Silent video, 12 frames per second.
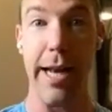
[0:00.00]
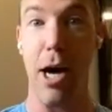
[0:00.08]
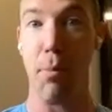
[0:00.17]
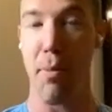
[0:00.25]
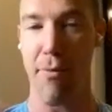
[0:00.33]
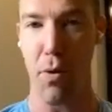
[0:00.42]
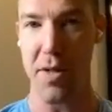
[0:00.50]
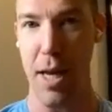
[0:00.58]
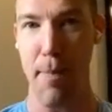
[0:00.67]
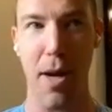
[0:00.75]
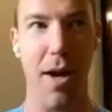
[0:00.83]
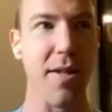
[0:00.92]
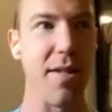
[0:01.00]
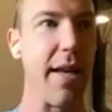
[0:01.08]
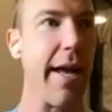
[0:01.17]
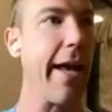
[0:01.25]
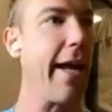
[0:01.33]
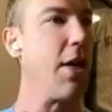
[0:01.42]
lean out before stepping
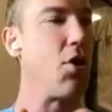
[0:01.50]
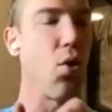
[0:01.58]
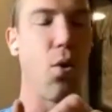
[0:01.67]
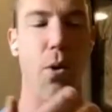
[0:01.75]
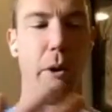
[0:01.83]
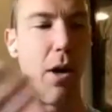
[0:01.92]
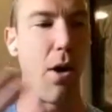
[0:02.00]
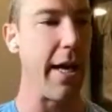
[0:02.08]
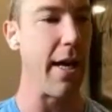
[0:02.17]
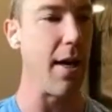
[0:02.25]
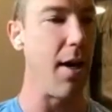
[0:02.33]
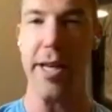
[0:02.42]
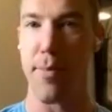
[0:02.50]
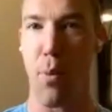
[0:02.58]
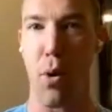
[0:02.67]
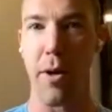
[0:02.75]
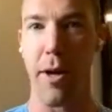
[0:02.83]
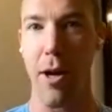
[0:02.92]
on stage, or say a weight
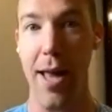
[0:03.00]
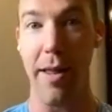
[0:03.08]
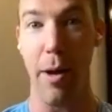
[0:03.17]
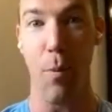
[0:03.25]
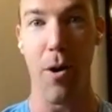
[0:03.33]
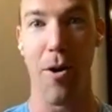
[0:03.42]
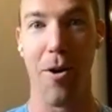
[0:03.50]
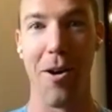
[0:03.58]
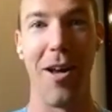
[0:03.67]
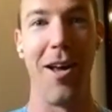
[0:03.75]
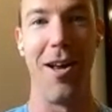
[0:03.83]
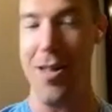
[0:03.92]
sport athlete where